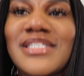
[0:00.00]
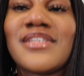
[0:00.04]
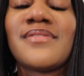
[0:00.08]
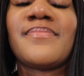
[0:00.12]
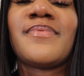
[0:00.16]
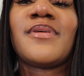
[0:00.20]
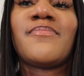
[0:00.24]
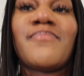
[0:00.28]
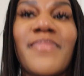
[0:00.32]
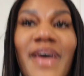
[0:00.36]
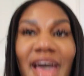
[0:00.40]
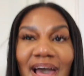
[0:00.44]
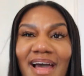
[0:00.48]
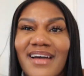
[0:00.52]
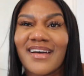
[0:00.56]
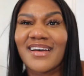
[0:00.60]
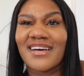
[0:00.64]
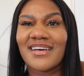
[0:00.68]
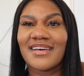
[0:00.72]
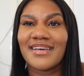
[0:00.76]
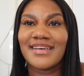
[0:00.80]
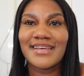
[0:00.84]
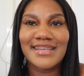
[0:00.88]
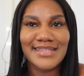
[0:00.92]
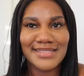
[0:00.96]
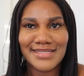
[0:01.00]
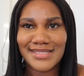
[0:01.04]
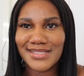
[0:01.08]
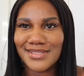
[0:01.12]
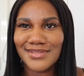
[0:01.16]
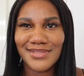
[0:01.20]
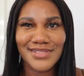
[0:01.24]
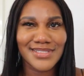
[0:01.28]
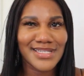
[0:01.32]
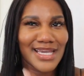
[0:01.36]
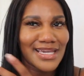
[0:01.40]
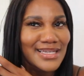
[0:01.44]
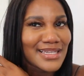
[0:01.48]
to be better. It's
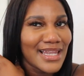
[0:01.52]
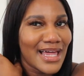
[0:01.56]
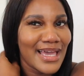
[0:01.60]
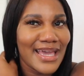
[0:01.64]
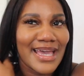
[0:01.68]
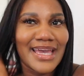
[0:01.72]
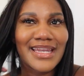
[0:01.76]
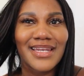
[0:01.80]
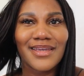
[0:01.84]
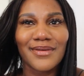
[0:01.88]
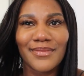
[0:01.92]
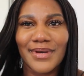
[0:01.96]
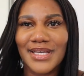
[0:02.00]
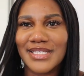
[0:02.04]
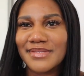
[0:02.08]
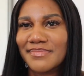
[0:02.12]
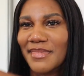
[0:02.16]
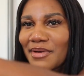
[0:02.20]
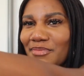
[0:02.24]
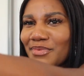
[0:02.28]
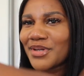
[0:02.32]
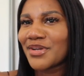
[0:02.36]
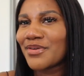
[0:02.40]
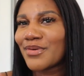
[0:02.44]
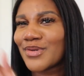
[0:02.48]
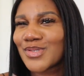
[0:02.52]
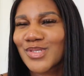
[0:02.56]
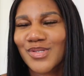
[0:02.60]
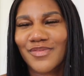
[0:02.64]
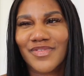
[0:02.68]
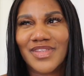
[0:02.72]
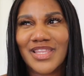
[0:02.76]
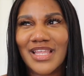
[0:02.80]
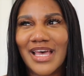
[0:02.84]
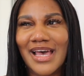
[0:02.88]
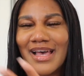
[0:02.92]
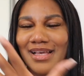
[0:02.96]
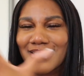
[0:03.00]
still daylight anyways, my window's over
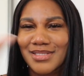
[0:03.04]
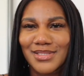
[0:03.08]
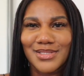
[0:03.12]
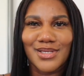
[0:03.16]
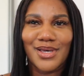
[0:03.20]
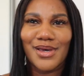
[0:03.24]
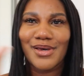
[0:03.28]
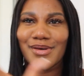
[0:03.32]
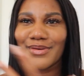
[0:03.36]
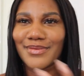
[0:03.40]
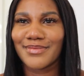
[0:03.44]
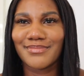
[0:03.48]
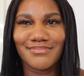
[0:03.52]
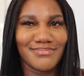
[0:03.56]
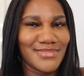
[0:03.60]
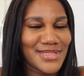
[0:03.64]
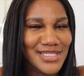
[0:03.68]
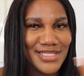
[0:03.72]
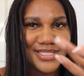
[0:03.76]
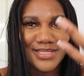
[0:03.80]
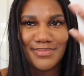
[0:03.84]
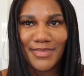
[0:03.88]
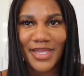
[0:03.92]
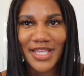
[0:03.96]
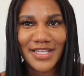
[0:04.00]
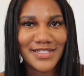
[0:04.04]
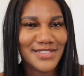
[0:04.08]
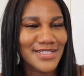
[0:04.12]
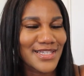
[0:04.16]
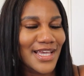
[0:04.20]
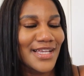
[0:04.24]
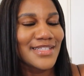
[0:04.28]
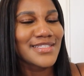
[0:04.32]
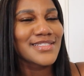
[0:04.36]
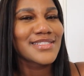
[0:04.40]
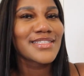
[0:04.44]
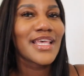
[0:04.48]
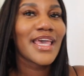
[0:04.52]
there, so this is making
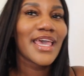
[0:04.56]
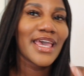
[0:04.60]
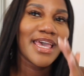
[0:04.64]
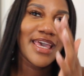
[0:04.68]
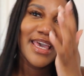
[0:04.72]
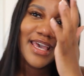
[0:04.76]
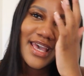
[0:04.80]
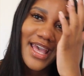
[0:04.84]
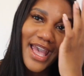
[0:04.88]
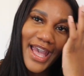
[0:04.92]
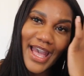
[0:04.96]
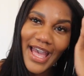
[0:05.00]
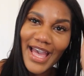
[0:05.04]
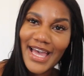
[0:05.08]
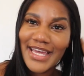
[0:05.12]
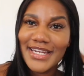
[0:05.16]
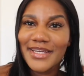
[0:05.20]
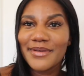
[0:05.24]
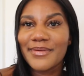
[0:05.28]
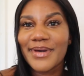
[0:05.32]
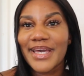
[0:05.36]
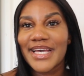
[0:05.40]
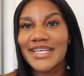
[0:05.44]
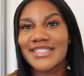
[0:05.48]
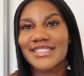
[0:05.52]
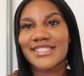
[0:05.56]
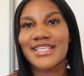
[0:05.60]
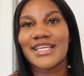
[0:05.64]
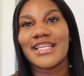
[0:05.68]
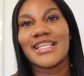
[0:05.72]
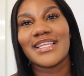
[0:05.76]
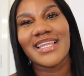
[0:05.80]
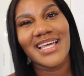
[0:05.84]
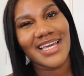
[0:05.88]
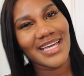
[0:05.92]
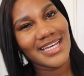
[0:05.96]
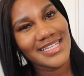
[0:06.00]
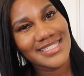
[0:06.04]
sense. Anyways,
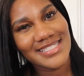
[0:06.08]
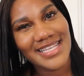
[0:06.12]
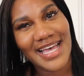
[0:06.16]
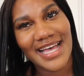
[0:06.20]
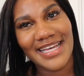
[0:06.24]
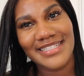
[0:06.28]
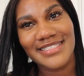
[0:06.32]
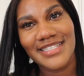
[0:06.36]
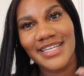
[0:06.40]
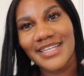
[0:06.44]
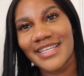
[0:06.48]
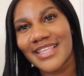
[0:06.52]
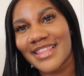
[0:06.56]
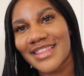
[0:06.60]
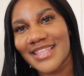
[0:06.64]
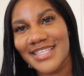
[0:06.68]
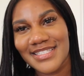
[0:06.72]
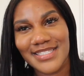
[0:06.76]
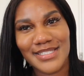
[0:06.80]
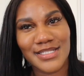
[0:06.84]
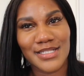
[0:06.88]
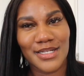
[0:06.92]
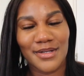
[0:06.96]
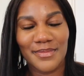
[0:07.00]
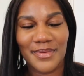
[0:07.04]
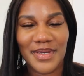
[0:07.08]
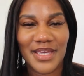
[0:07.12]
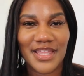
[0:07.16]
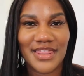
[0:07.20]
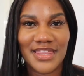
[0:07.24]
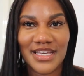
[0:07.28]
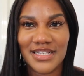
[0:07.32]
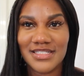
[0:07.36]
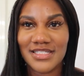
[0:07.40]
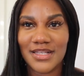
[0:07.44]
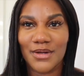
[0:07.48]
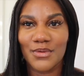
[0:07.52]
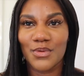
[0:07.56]
like I said, this is going to be
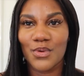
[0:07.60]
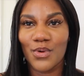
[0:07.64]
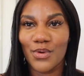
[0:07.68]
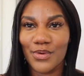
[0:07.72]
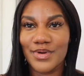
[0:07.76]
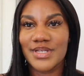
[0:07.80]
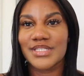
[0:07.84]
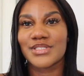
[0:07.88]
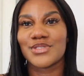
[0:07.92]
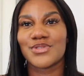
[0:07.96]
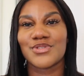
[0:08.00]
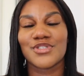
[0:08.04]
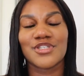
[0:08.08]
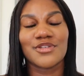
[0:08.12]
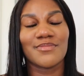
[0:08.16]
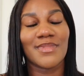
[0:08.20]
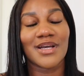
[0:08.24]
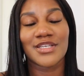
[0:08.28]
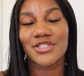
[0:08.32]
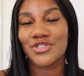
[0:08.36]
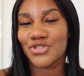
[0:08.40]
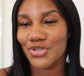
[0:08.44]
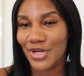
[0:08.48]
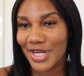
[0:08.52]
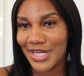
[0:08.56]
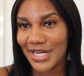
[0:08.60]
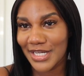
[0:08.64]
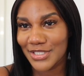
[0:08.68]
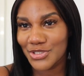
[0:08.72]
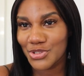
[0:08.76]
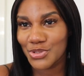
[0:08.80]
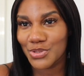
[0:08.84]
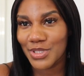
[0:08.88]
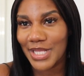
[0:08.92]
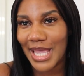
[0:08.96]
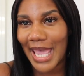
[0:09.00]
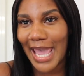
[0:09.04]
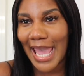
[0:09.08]
things I will always do to my straight
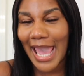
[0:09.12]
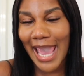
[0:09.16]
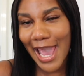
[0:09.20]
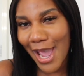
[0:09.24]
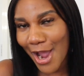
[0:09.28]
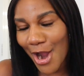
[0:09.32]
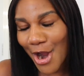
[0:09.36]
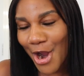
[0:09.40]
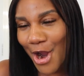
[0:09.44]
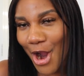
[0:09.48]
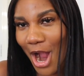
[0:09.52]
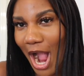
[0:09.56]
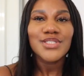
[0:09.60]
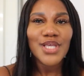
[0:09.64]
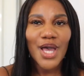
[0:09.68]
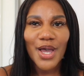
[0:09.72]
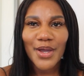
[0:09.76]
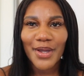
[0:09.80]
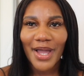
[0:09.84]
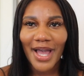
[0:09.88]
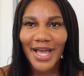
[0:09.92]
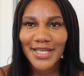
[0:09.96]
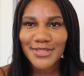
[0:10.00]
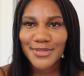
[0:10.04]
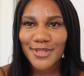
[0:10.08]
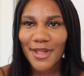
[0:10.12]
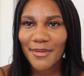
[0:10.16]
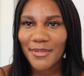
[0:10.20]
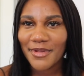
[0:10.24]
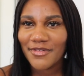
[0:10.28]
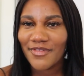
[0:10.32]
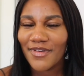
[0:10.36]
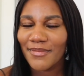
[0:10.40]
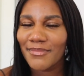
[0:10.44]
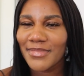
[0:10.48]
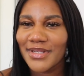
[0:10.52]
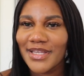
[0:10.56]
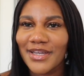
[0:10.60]
natural hair. So guys, without me
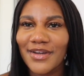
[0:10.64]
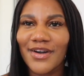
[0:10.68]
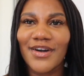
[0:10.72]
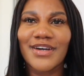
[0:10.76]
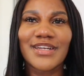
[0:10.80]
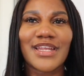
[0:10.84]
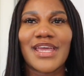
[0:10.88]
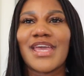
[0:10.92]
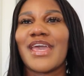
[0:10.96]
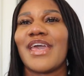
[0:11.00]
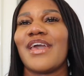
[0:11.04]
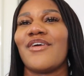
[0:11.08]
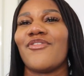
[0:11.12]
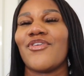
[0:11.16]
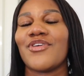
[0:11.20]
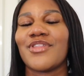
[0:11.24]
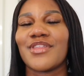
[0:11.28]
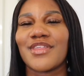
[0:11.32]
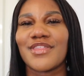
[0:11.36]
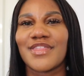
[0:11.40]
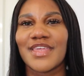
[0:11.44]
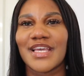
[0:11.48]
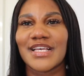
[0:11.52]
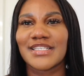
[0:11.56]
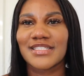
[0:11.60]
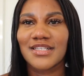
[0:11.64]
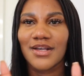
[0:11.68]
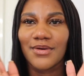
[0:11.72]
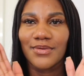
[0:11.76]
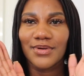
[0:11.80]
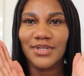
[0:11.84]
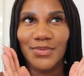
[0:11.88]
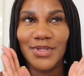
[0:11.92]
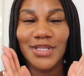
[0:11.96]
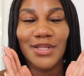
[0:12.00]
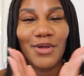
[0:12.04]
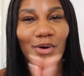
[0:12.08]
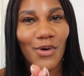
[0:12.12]
rambling on, here are the things I
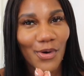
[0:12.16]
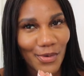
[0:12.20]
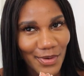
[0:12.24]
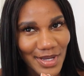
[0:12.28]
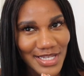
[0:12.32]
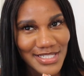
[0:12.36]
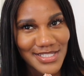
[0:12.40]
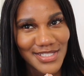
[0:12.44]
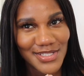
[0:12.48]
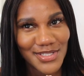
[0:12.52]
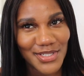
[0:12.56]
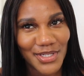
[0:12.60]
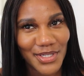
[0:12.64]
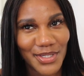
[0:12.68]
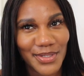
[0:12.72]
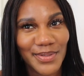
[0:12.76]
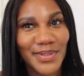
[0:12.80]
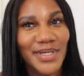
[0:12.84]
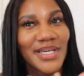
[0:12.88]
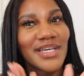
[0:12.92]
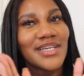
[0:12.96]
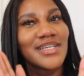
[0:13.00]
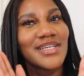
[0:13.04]
will always do